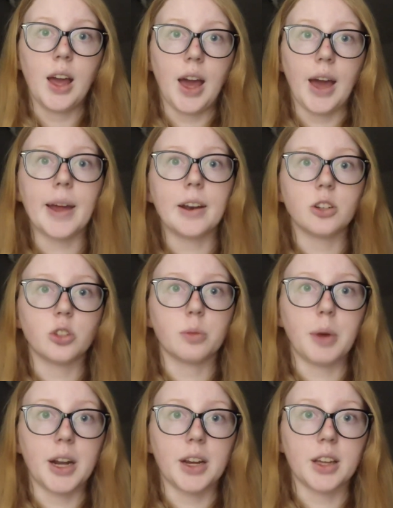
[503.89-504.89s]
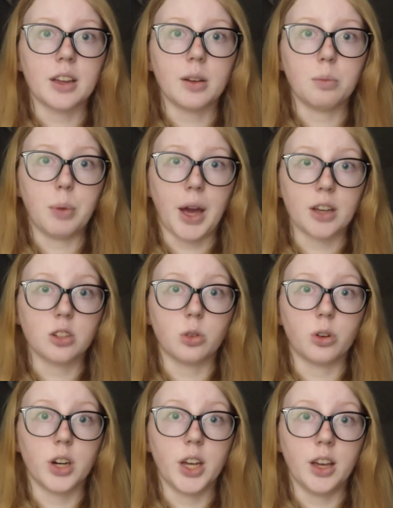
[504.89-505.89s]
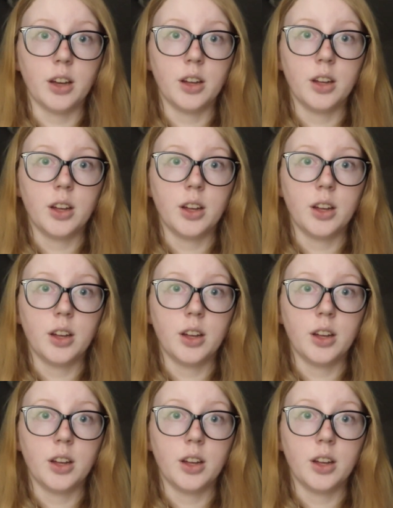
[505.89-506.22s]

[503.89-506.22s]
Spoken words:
had a traumatic backstory.